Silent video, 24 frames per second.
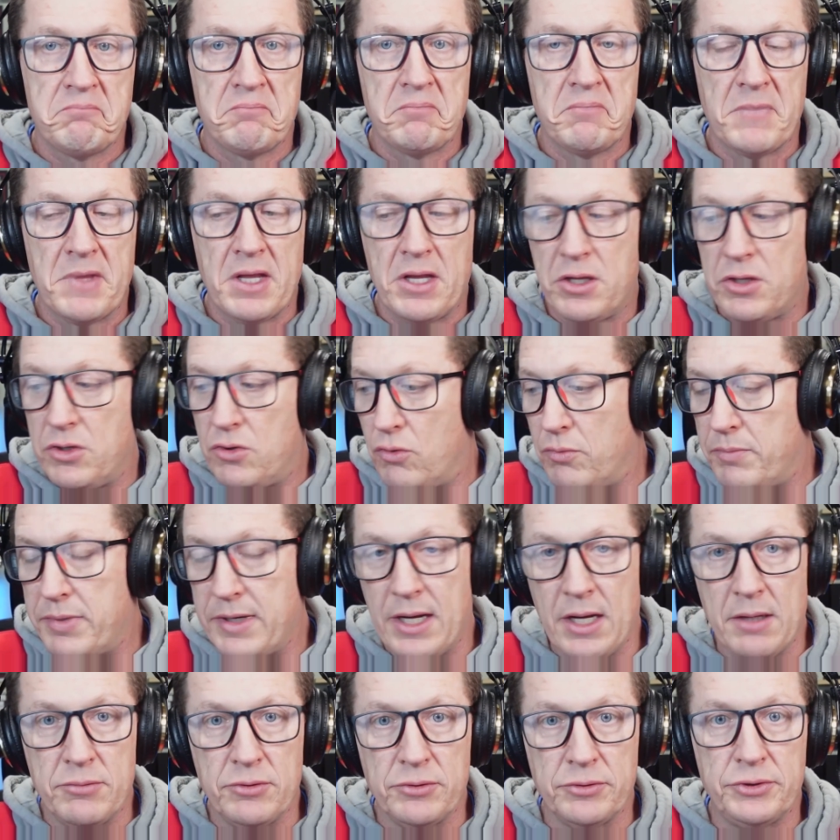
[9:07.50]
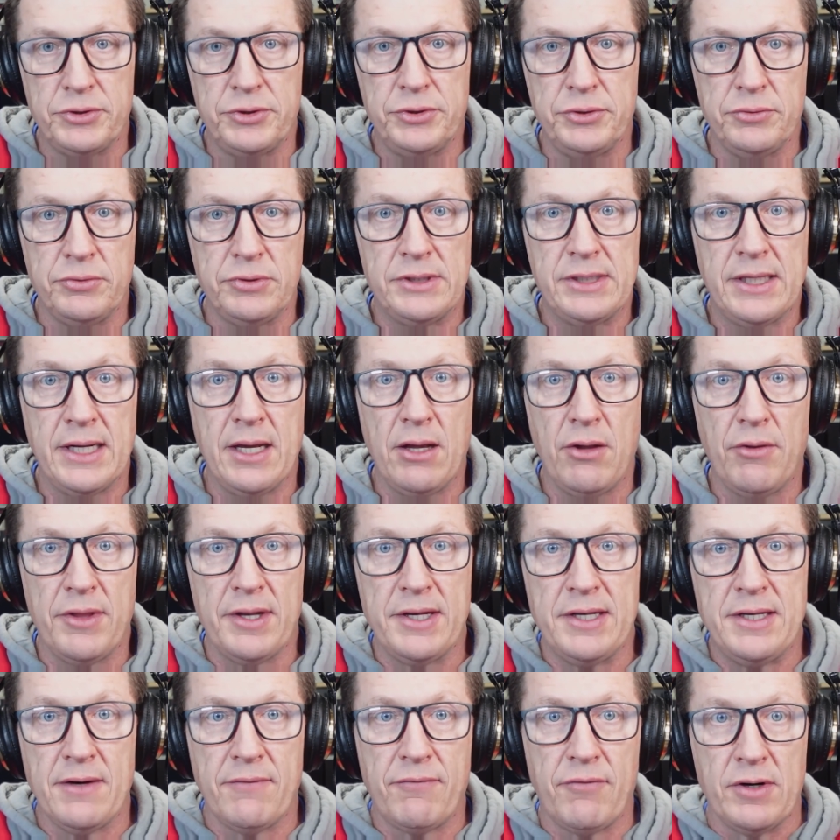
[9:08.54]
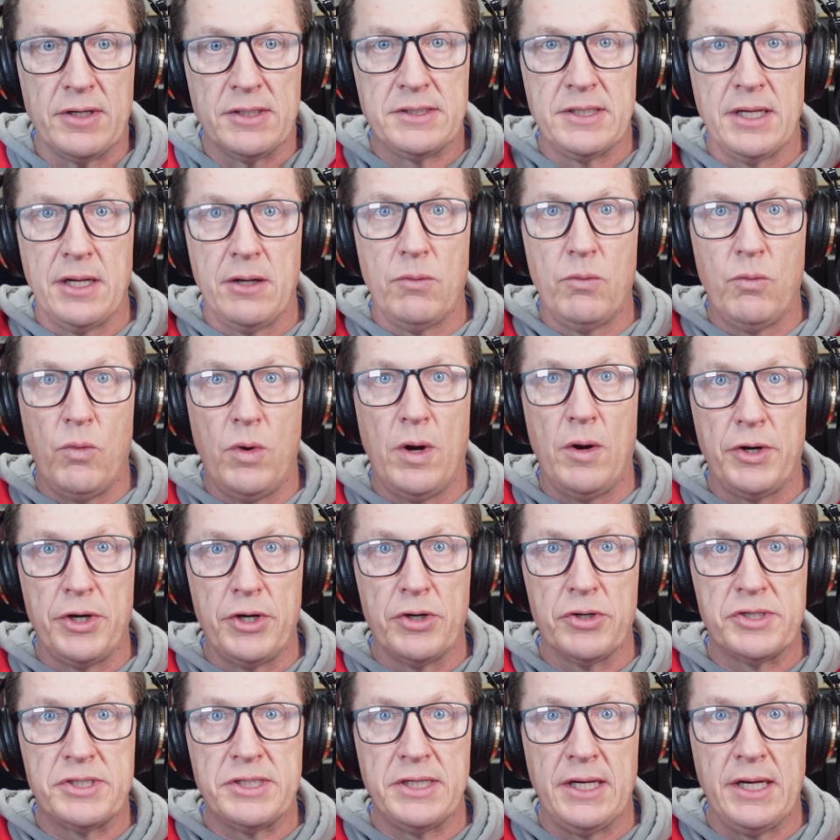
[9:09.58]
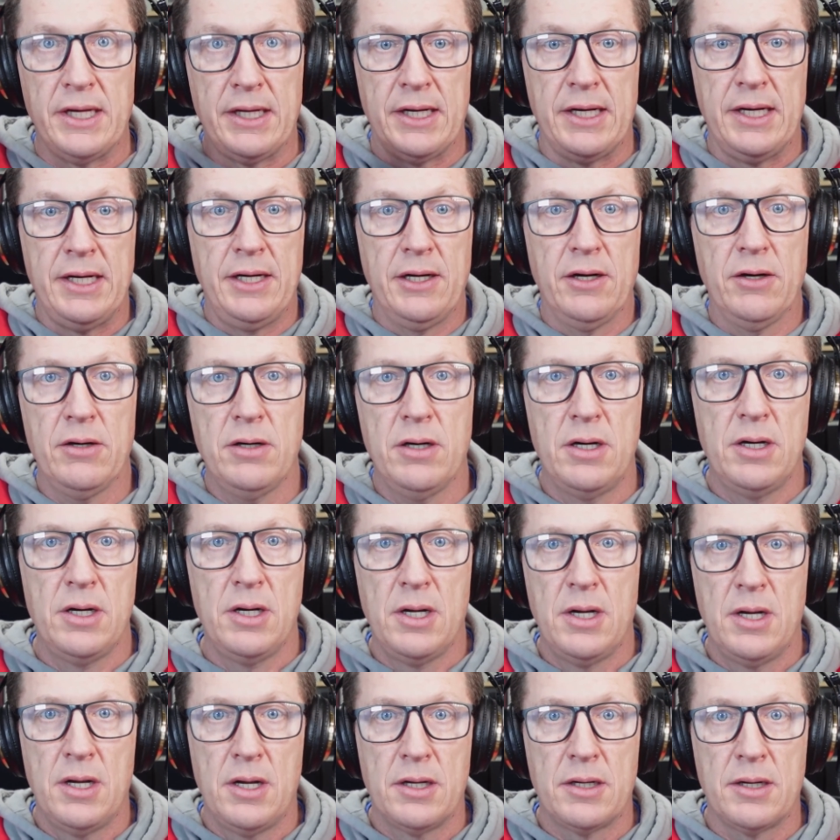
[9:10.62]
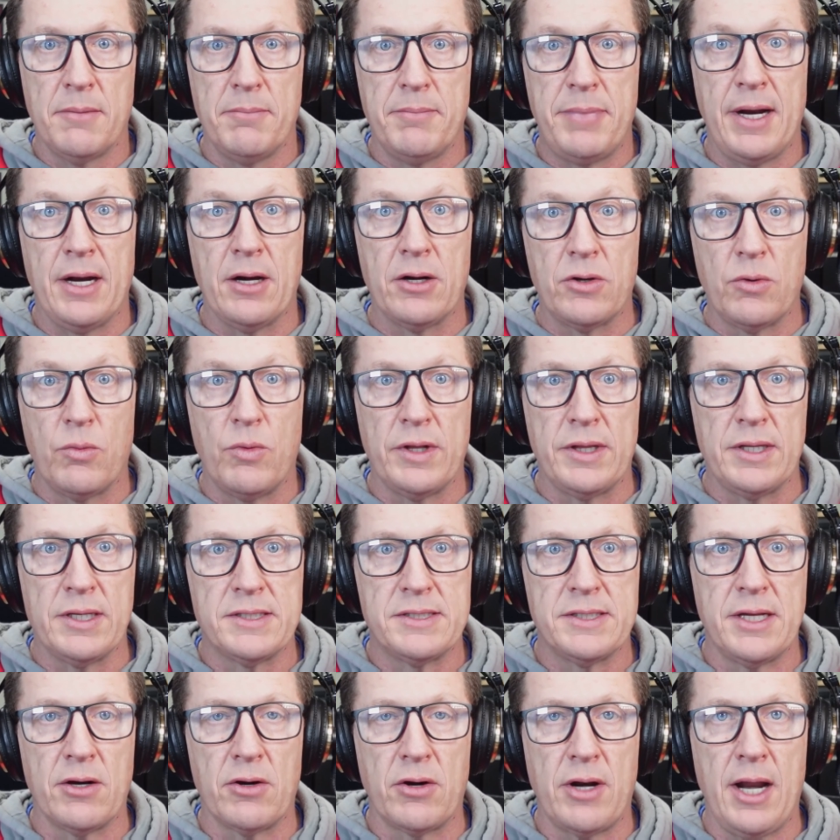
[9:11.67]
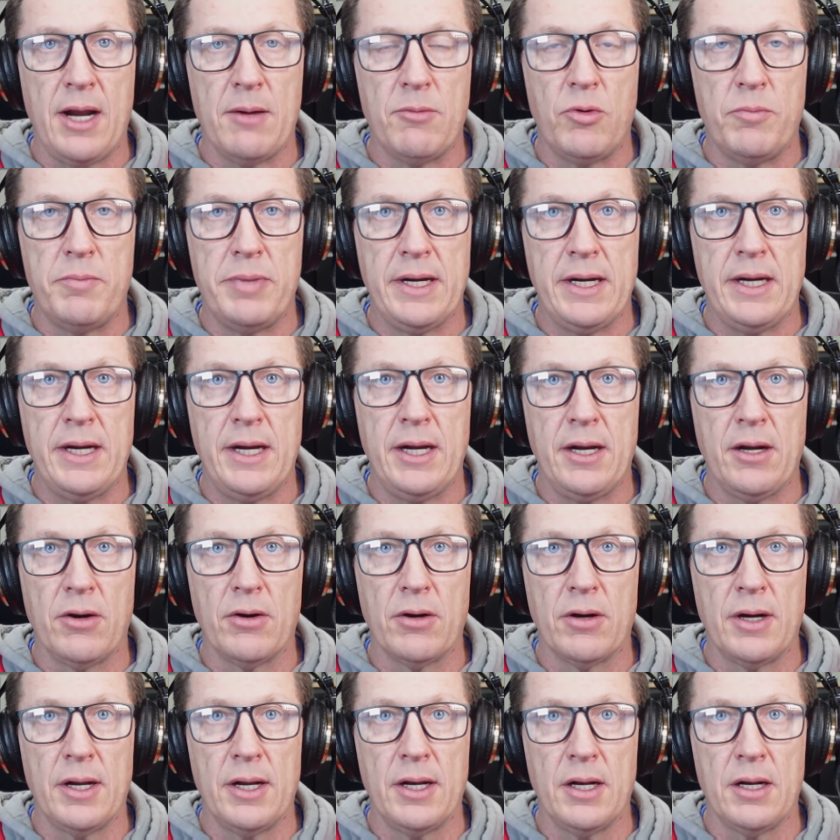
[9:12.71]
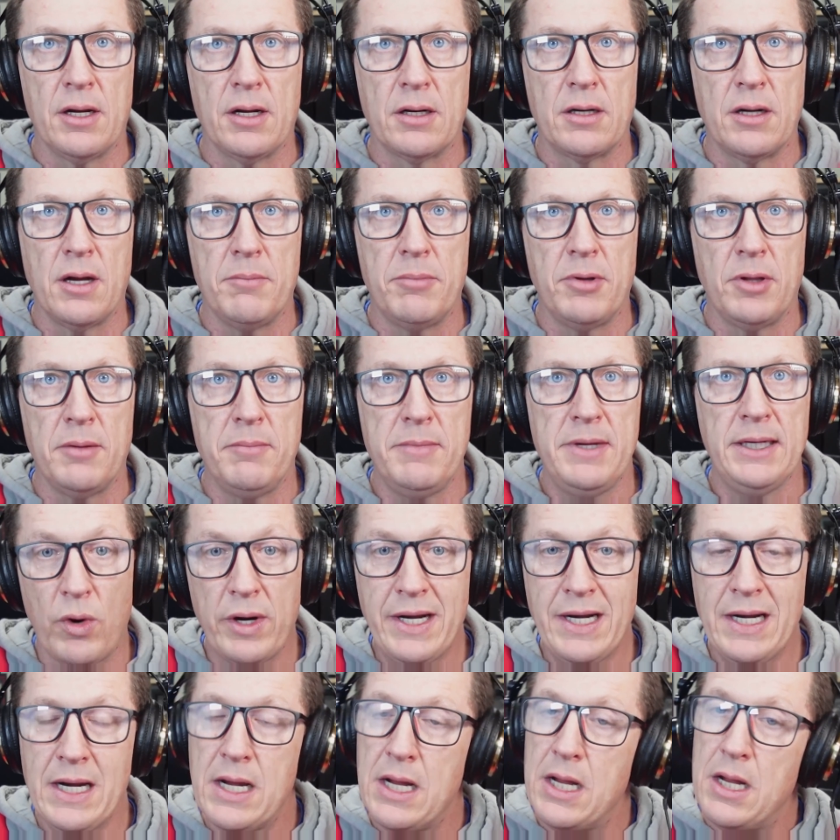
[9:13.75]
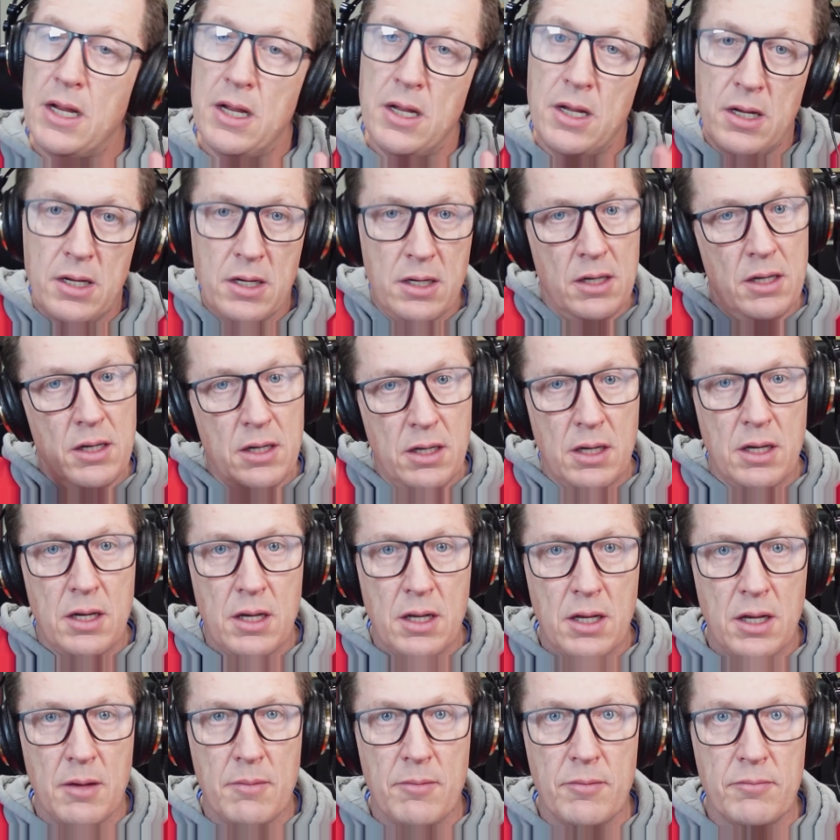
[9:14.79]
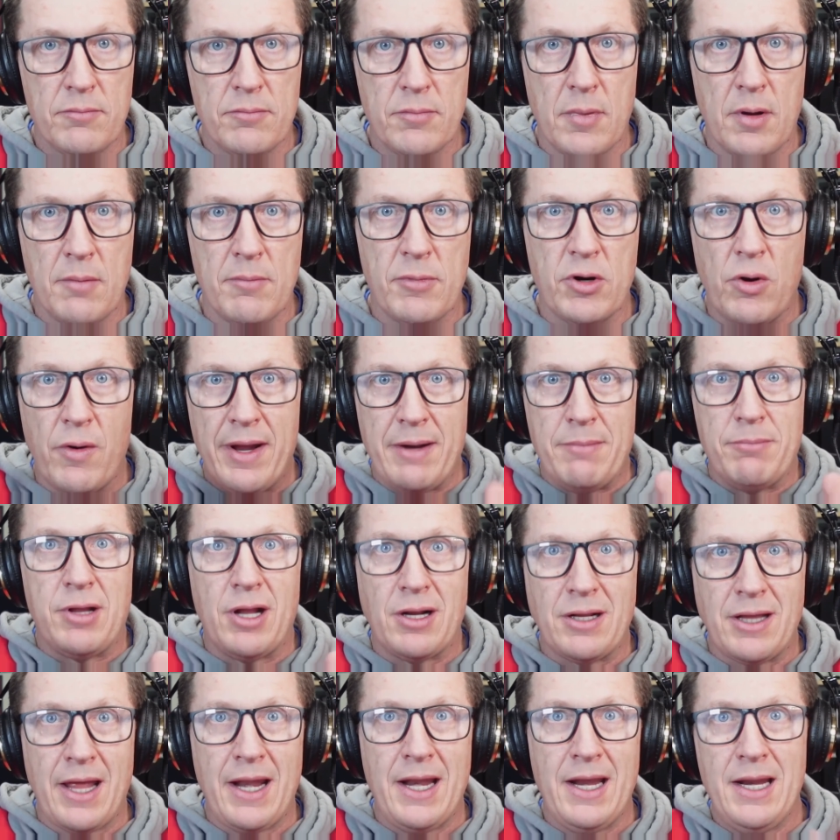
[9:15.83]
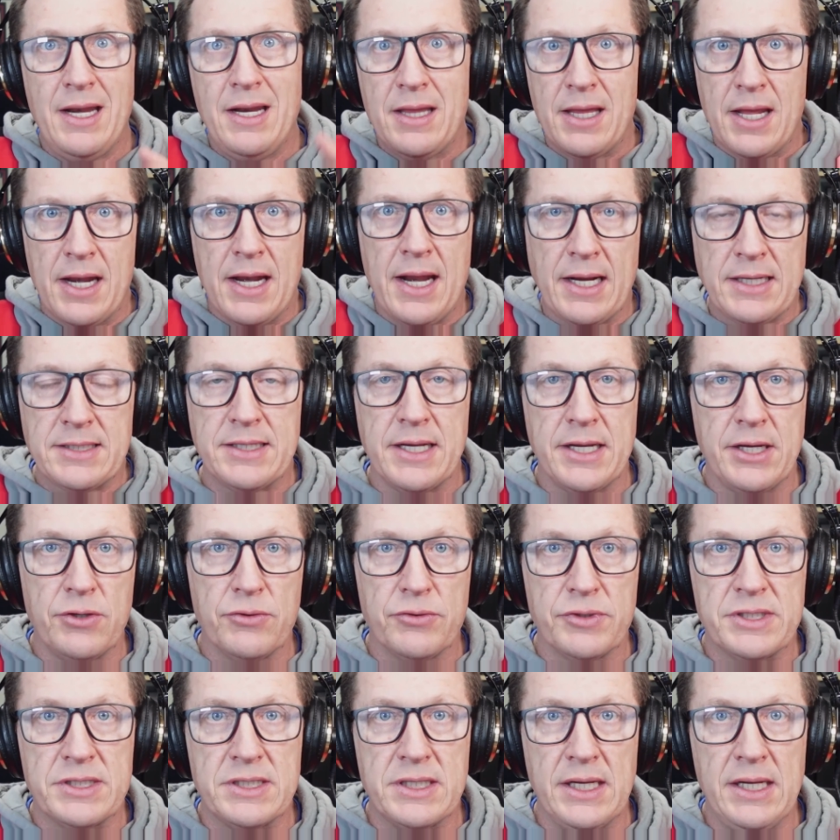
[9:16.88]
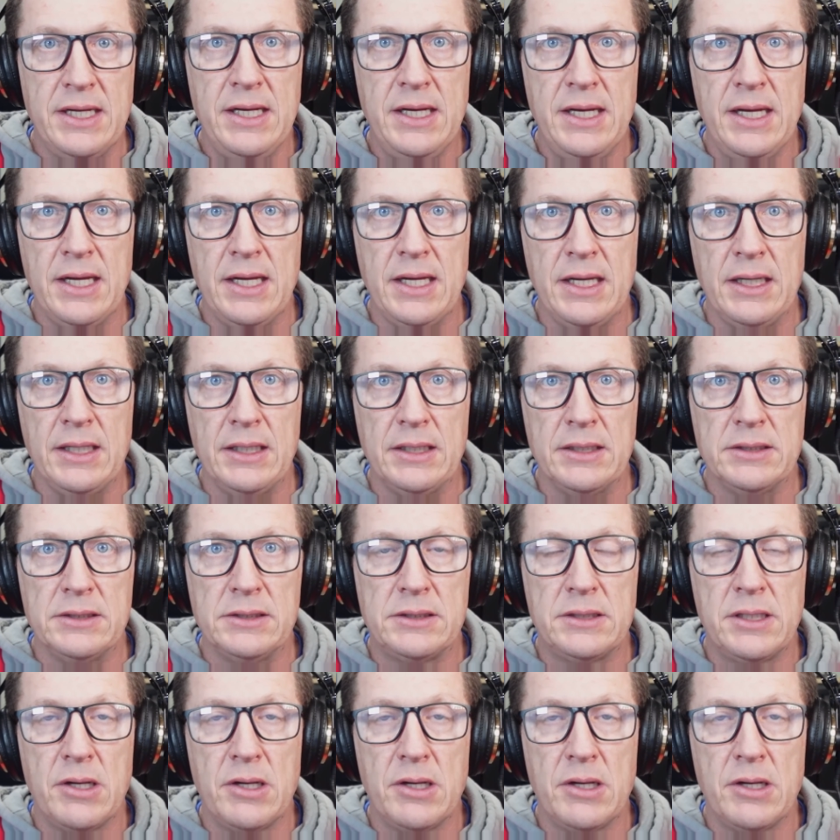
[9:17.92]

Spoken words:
you'll be able to tell the difference in what you're seeing here compared to what the CineCam will be here in a couple of minutes. I'm gonna go ahead and plug that in, and the next thing you'll see is